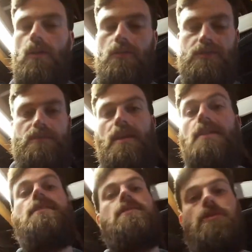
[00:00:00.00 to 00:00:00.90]
obviously
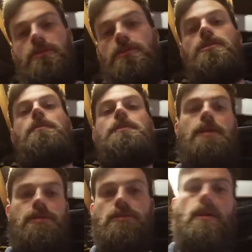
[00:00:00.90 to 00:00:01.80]
means it's not going to stop as
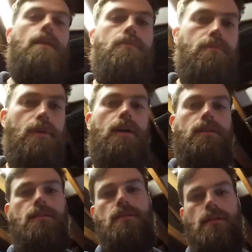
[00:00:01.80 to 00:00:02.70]
much crap, but
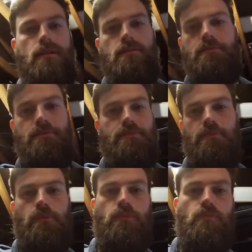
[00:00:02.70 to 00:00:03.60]
I'd
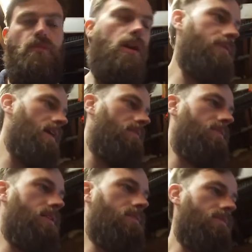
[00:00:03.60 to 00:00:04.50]
rather have
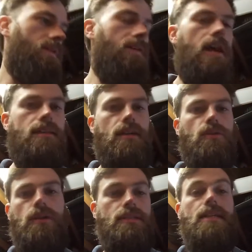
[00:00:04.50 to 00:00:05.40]
the flow, and they're
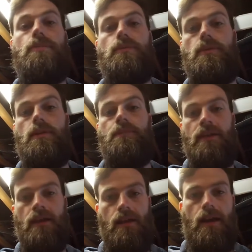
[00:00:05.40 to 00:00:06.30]
quite deep as well.
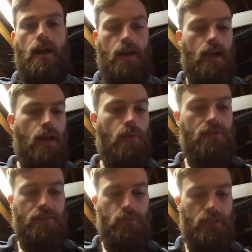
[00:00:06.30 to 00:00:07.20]

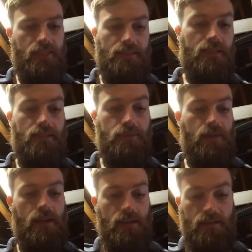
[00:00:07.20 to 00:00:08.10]
However, what that does
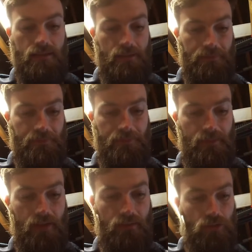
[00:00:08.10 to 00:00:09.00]
mean is
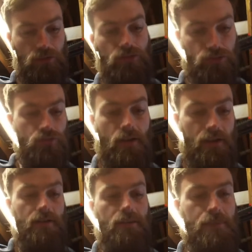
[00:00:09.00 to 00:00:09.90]
I've got to try
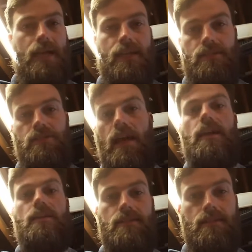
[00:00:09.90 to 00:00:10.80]
and package
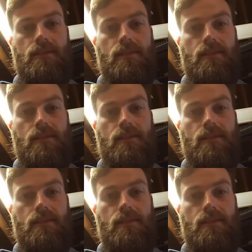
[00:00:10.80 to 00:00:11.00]
that.